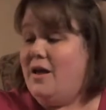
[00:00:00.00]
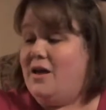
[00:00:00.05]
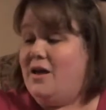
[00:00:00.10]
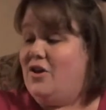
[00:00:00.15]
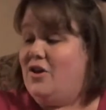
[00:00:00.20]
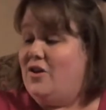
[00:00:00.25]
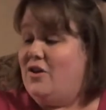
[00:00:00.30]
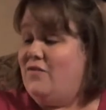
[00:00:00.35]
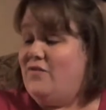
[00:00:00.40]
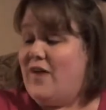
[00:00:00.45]

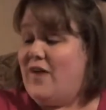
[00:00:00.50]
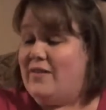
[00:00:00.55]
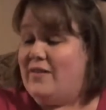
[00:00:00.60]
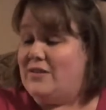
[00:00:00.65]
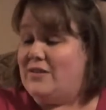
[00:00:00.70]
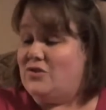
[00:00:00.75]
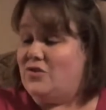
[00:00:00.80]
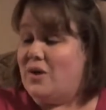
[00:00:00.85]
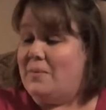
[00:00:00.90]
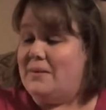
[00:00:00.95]
You can find the
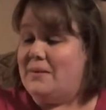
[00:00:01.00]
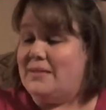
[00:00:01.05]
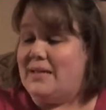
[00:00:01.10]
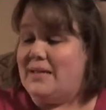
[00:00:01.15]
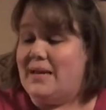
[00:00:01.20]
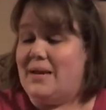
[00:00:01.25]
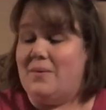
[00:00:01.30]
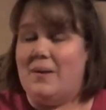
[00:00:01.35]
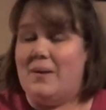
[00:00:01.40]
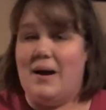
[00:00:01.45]
scrubbies
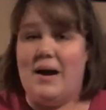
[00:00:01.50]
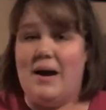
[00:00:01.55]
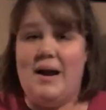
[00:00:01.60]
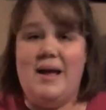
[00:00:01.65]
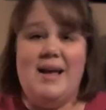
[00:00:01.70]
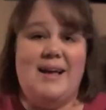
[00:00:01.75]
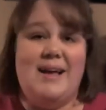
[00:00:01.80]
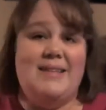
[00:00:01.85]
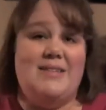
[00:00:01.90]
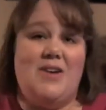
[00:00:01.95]
anywhere.
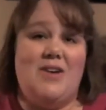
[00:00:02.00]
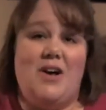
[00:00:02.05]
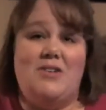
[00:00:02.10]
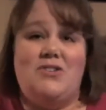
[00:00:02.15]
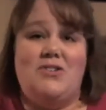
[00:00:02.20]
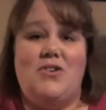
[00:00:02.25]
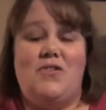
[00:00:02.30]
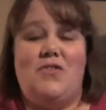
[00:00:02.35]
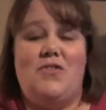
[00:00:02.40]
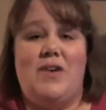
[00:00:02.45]
It's
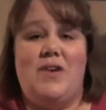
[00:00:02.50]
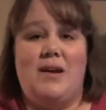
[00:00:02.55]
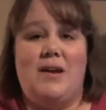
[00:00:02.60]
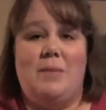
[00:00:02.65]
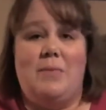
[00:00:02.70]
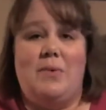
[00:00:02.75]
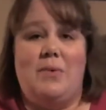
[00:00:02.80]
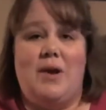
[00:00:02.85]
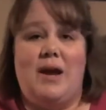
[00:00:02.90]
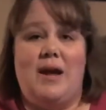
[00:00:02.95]
also fun to
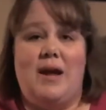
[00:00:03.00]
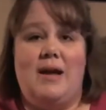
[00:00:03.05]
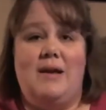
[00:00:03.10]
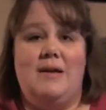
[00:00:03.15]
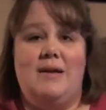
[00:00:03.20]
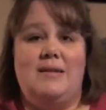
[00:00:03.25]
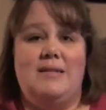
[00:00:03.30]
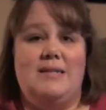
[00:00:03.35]
bring